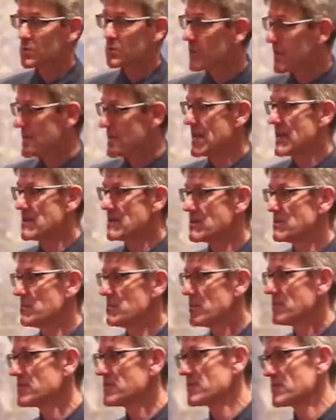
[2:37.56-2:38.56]
we need an
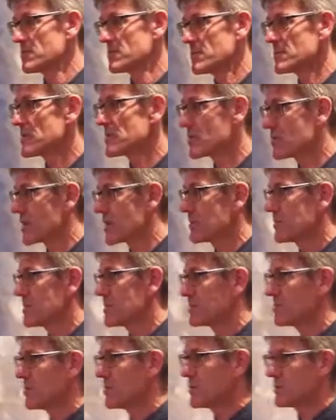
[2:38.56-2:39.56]
immune system, it's
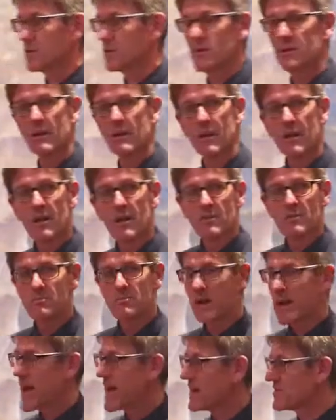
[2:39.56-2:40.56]
incredibly important.
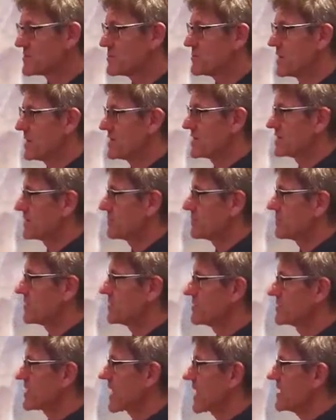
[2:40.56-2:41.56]
But it has a risk,
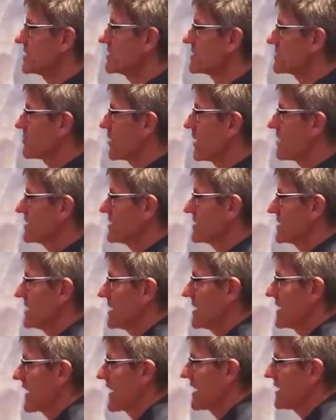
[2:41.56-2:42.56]
because cutting and splicing
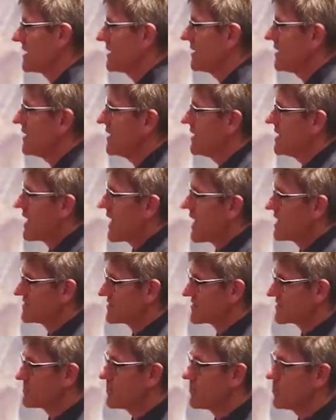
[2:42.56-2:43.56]
DNA has
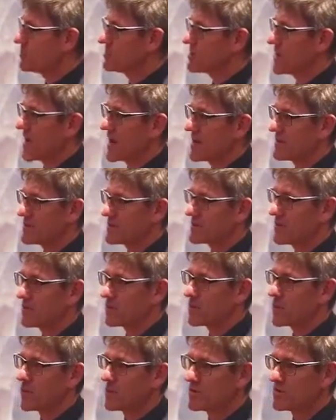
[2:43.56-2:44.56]
a small chance
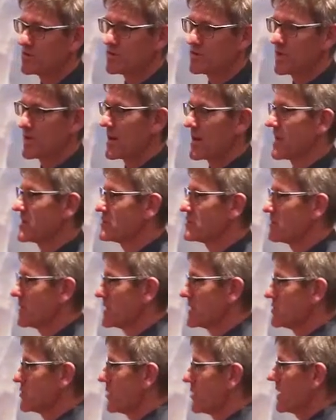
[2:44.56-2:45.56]
of causing DNA to
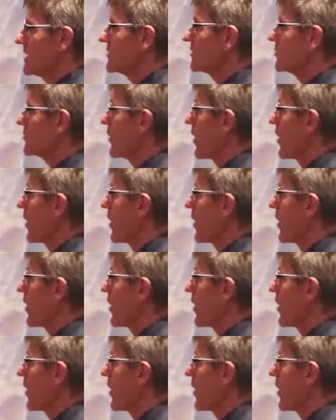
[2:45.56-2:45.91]
rejoin in the